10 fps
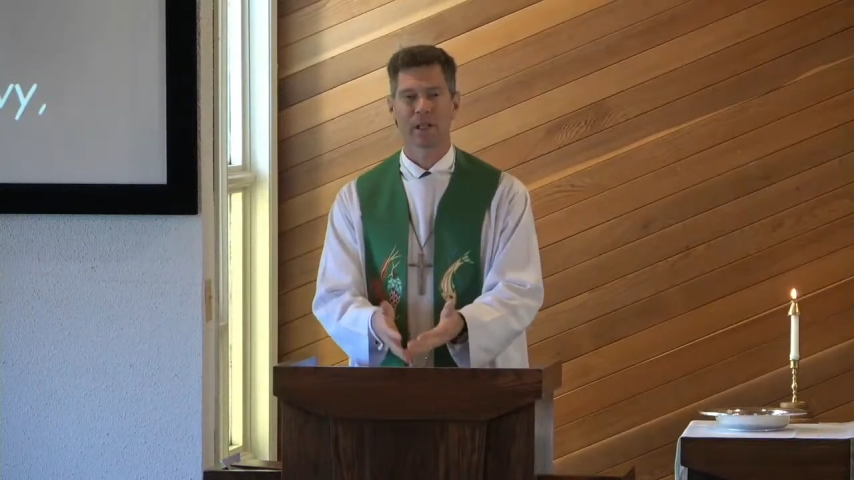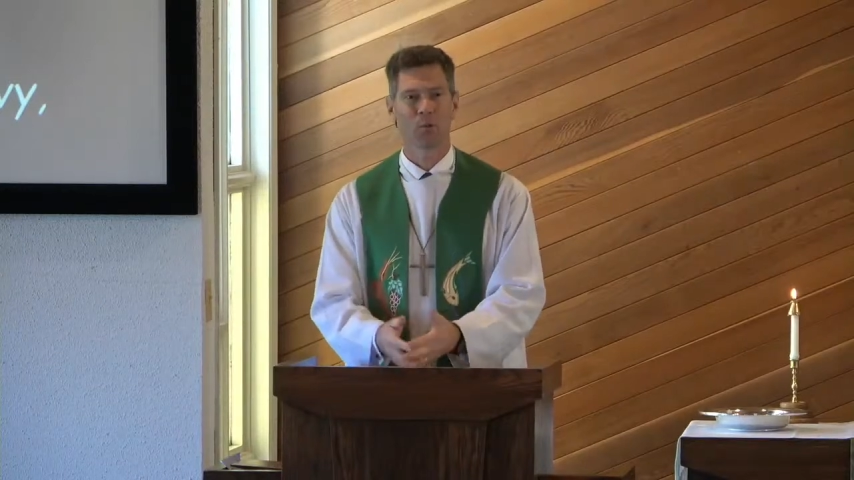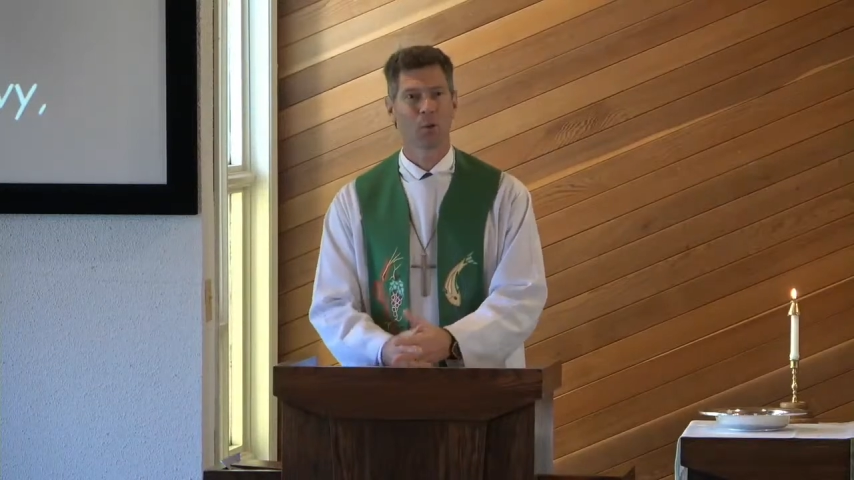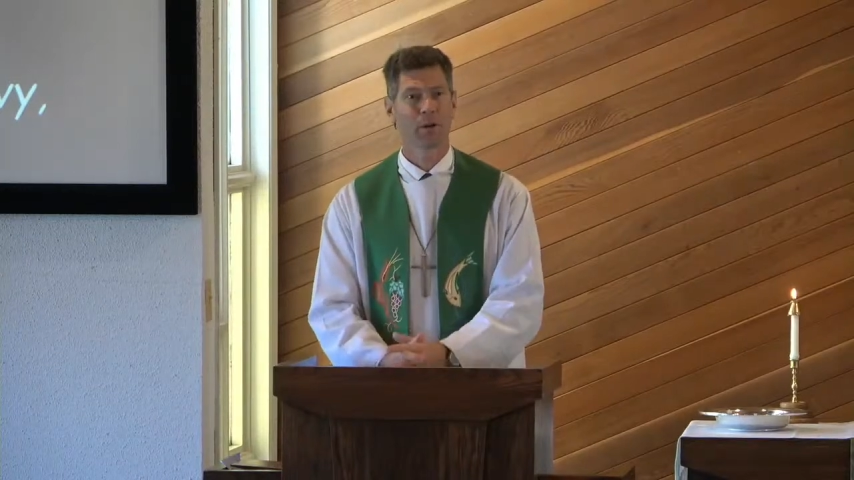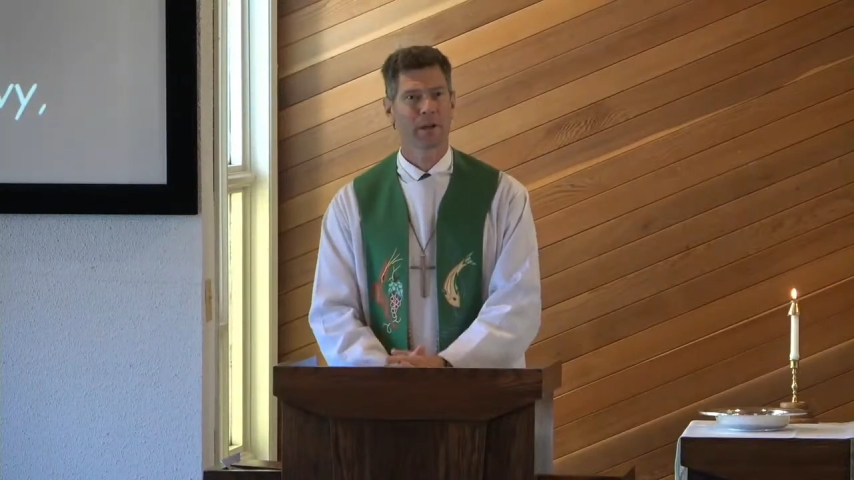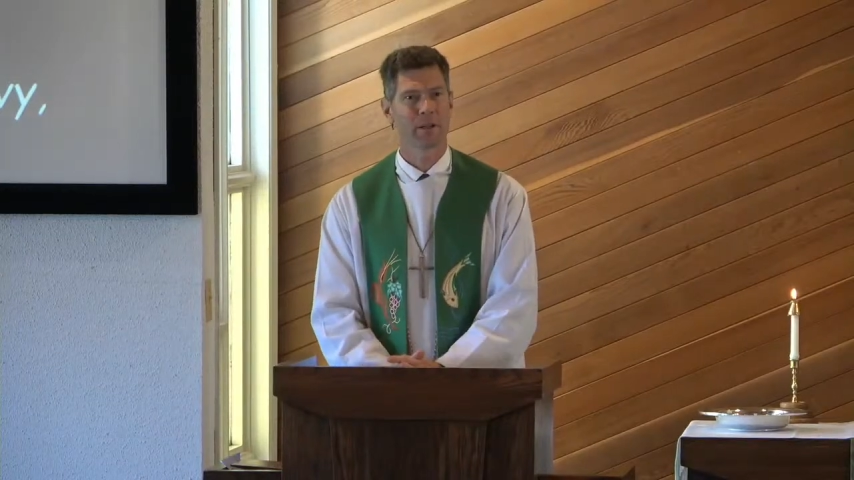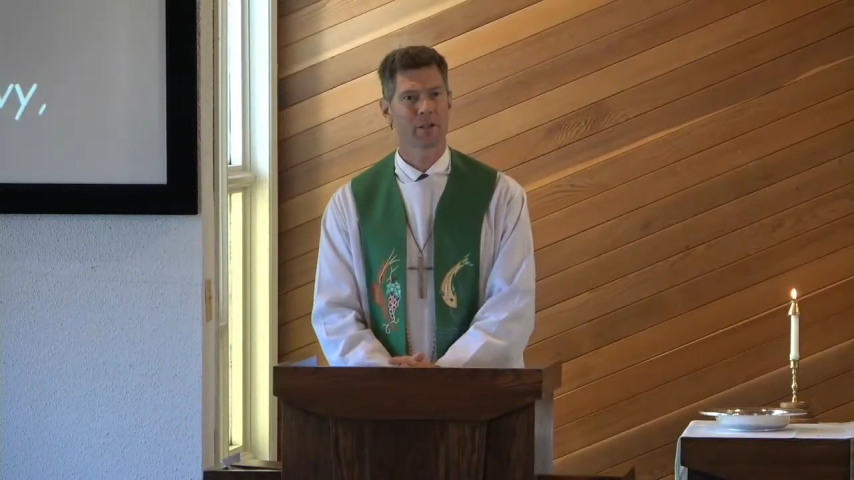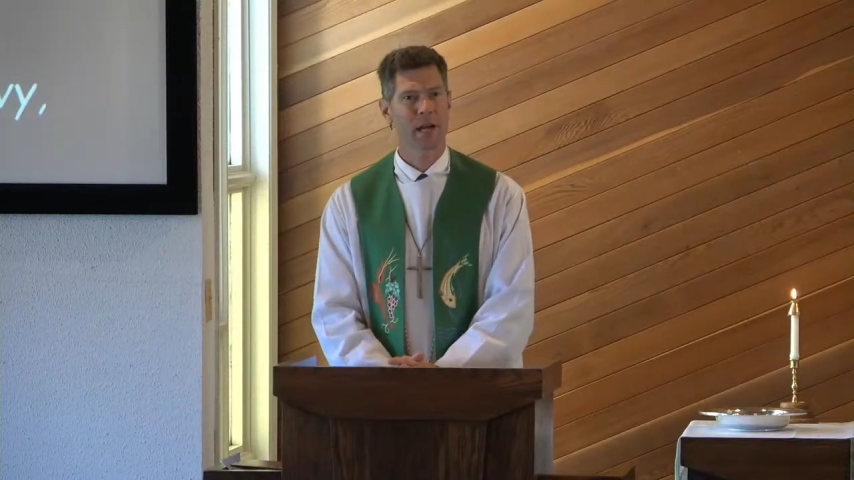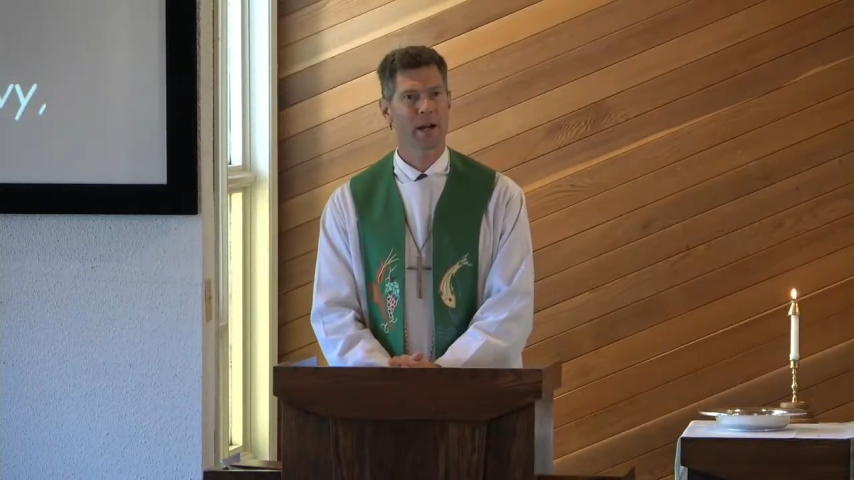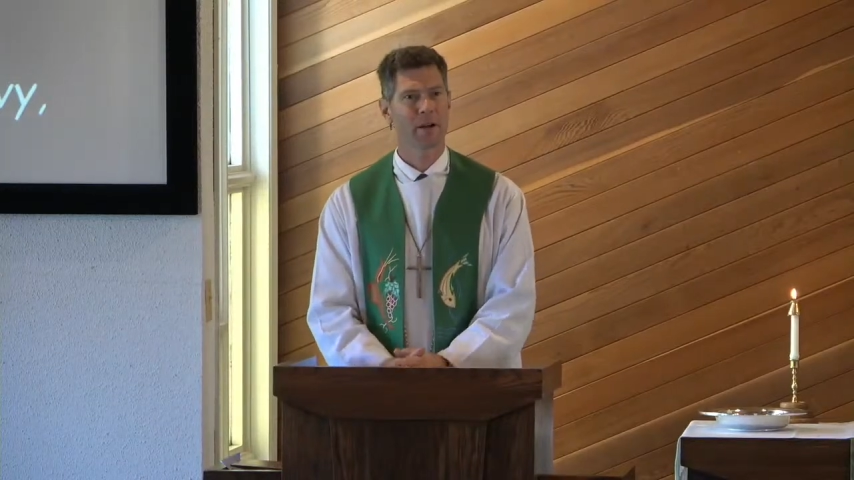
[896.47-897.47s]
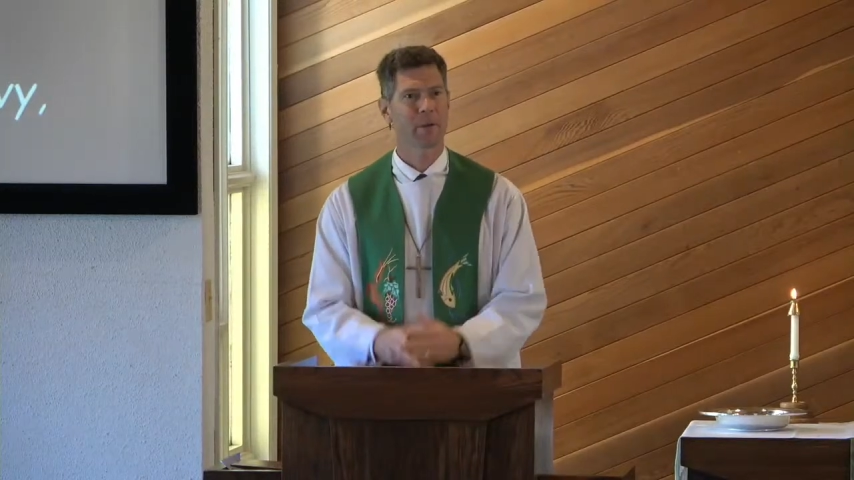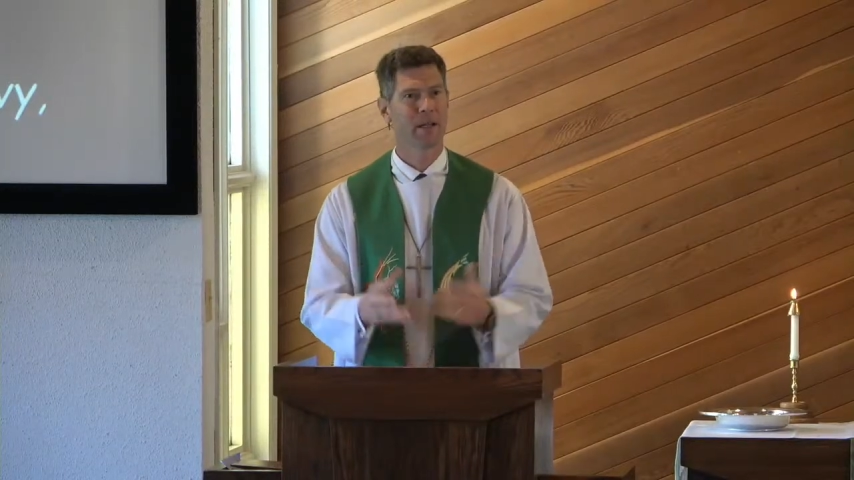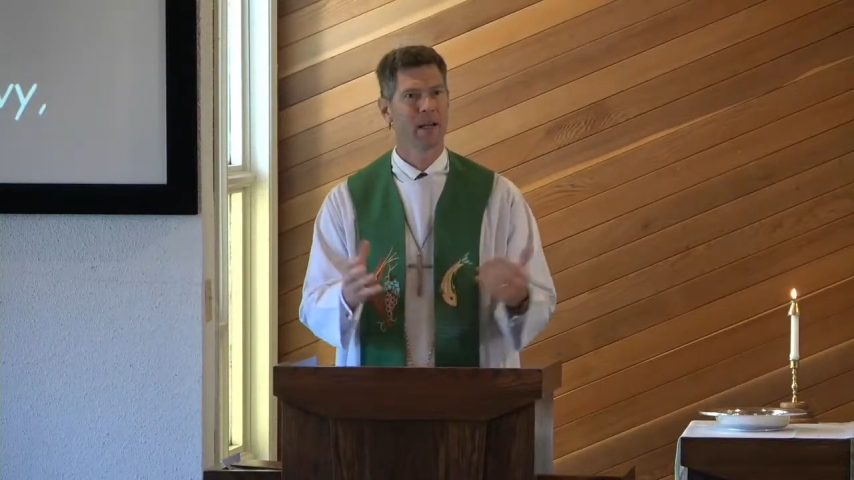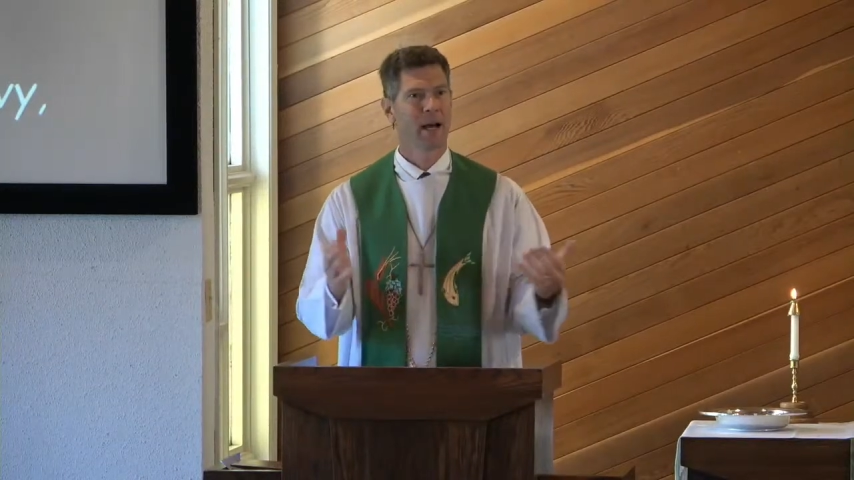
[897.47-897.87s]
in word and sacrament,